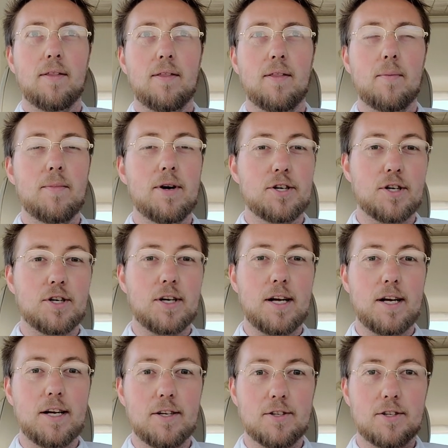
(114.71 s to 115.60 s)
the mission
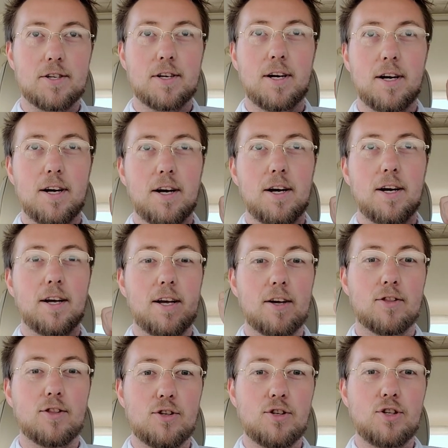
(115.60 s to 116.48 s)
is
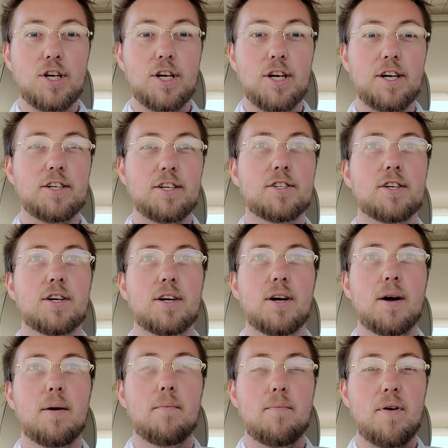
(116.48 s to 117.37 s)
get the cheese
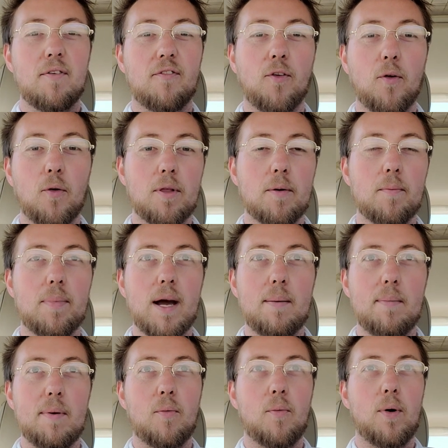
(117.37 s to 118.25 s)
before the
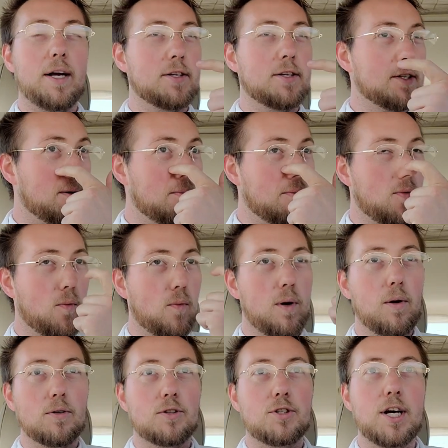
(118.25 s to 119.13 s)
baby wakes up.
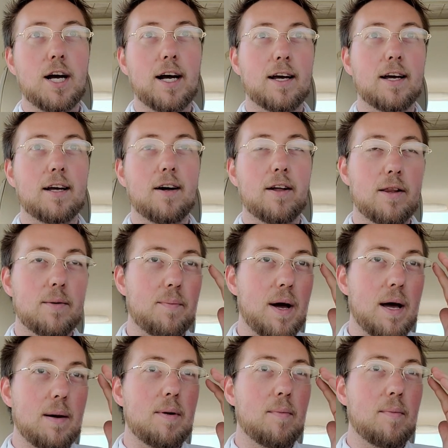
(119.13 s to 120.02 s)
We'll check in on the
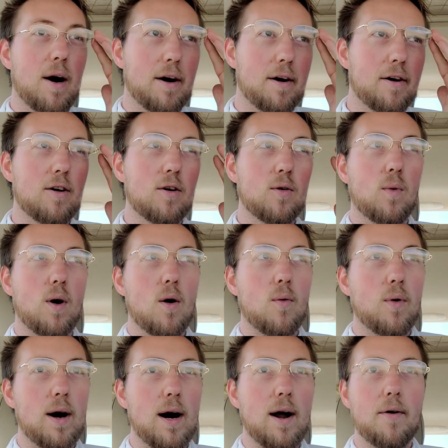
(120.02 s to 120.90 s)
baby monitor while
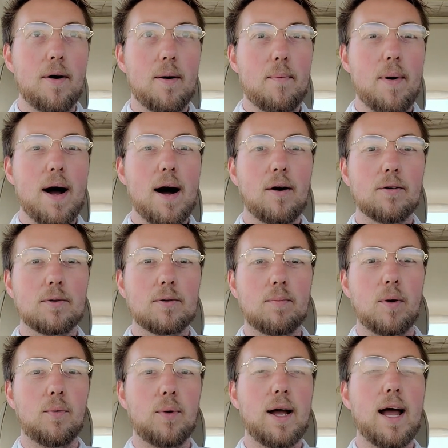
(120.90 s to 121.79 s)
we're out and
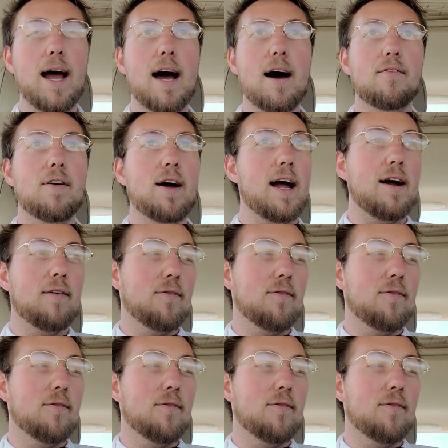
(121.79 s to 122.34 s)
about, but we have